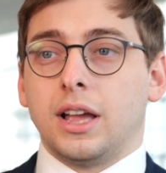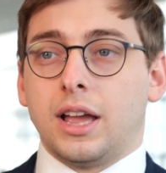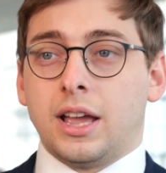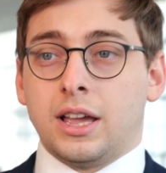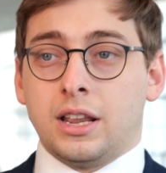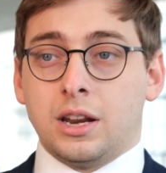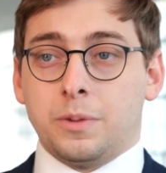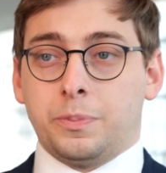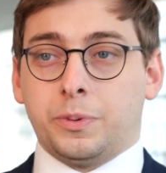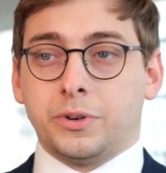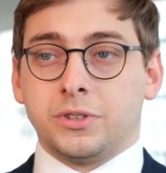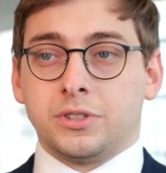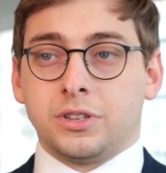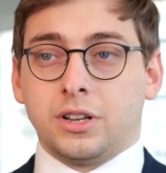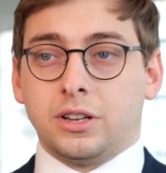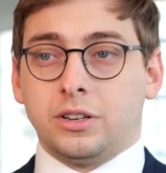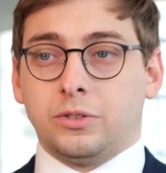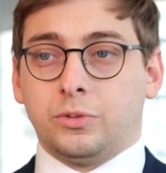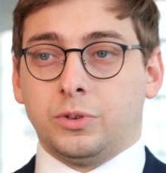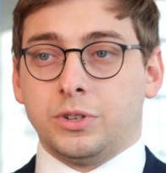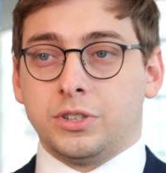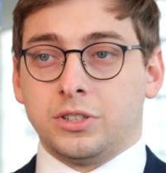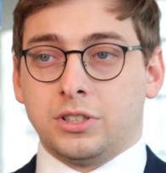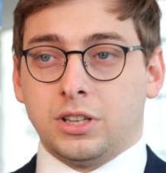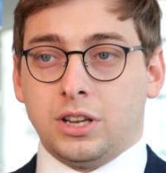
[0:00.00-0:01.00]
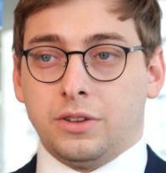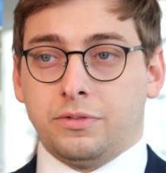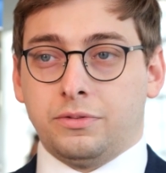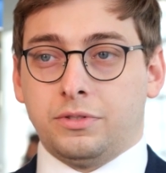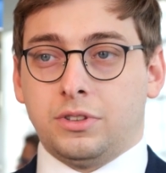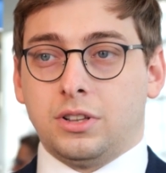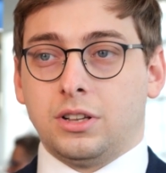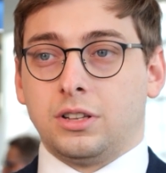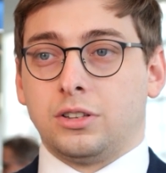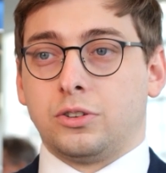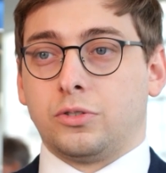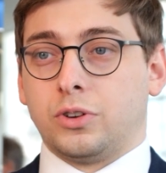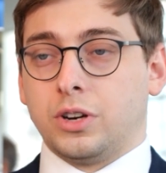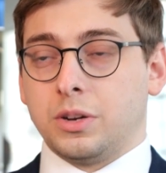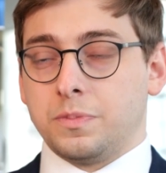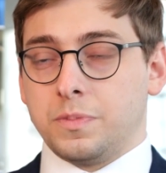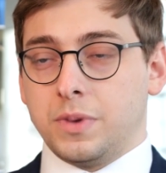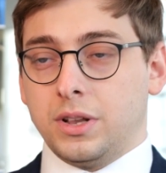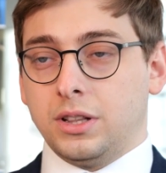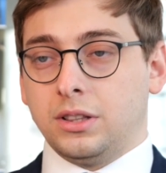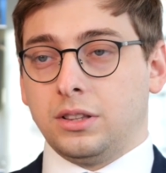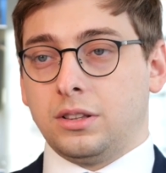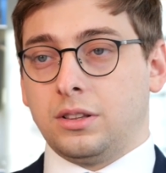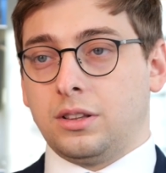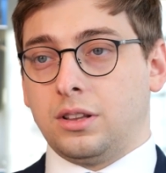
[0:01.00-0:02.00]
80% received
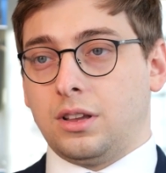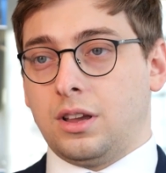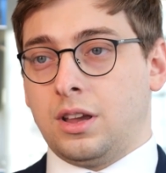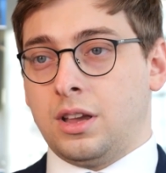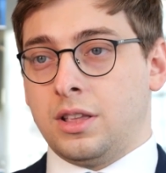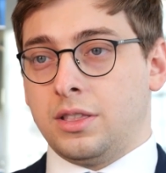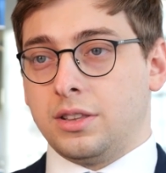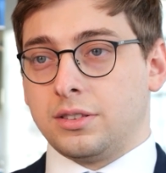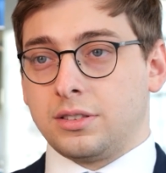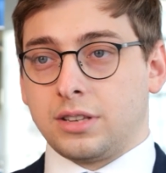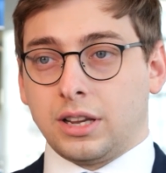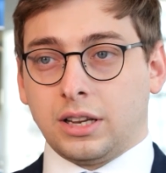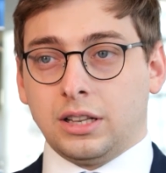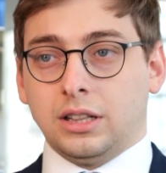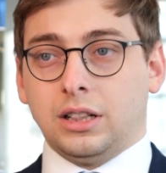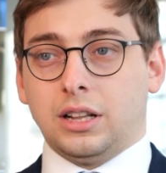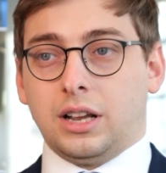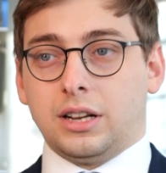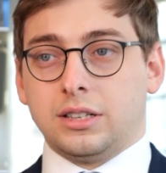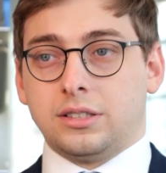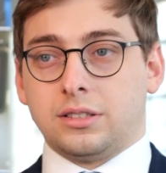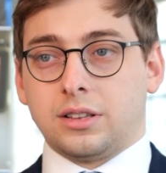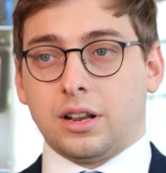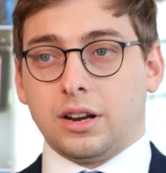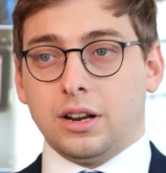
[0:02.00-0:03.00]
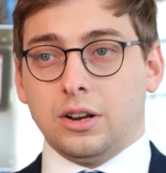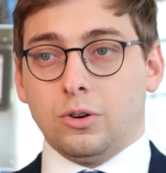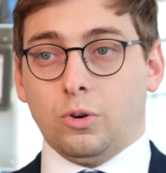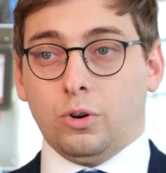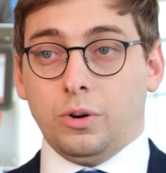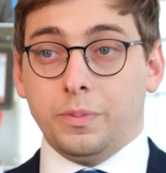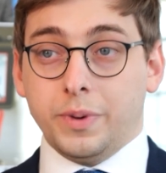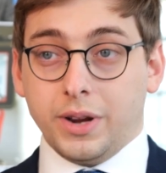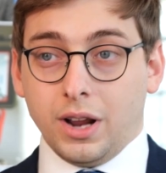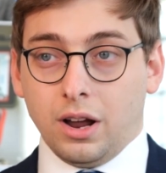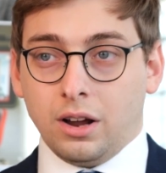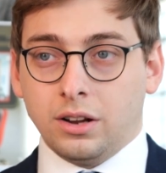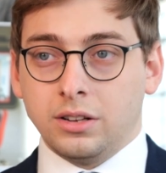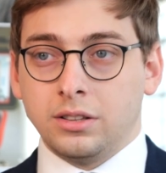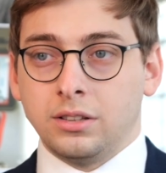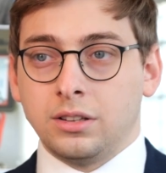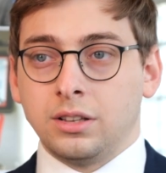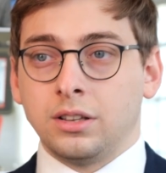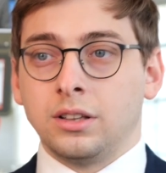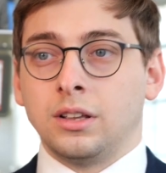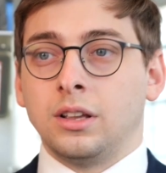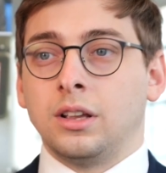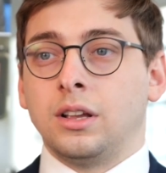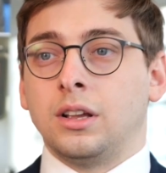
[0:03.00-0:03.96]
treatment in the second line setting or beyond.